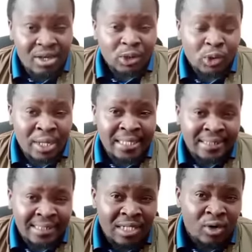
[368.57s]
So
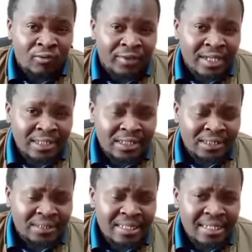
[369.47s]
instead of
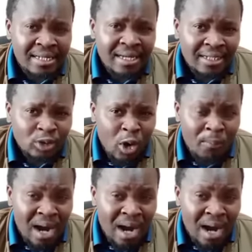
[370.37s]
these top